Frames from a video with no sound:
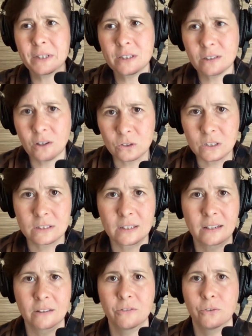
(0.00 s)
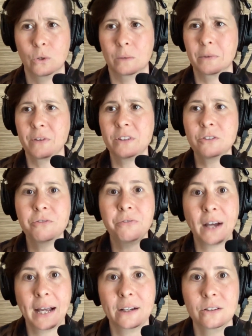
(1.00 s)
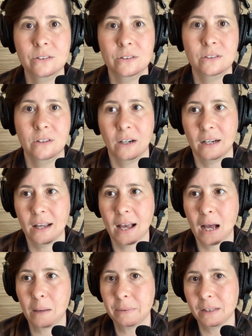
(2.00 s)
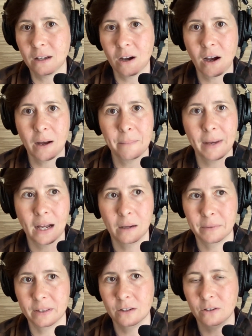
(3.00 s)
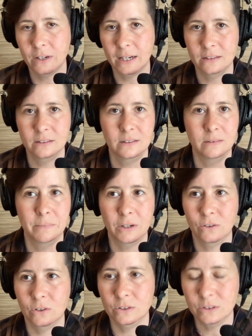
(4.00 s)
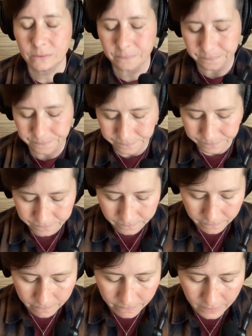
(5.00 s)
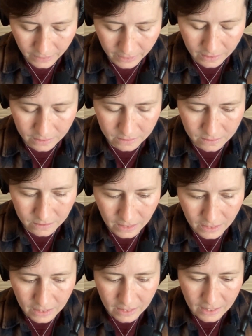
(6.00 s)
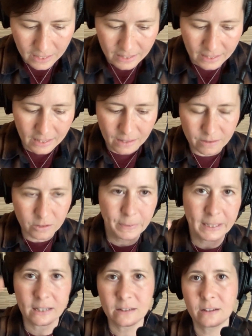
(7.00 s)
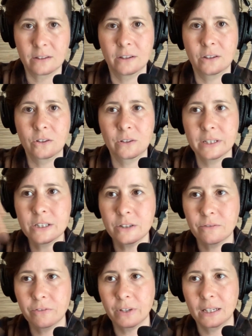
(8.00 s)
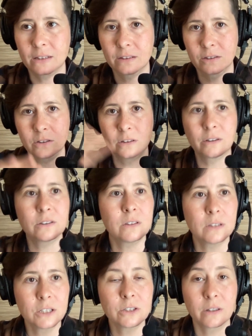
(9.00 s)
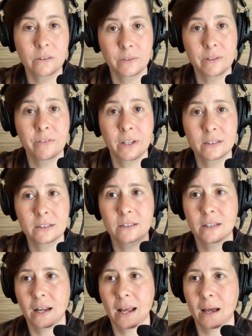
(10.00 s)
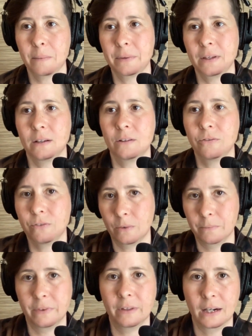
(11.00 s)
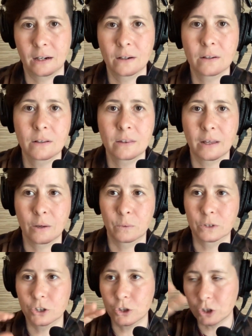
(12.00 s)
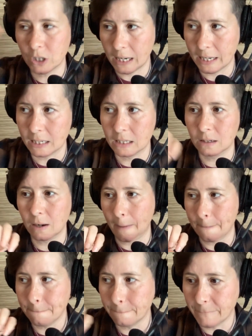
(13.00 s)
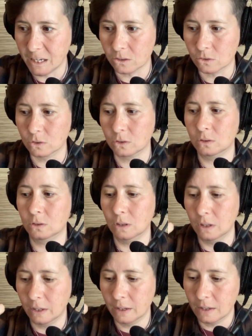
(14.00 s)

the basalt is getting formed. All these fires are starting to happen, like hot magma that creates minerals. And in this planetary accretion phase, there's there's essentially three phases that happened from there that were giant mineral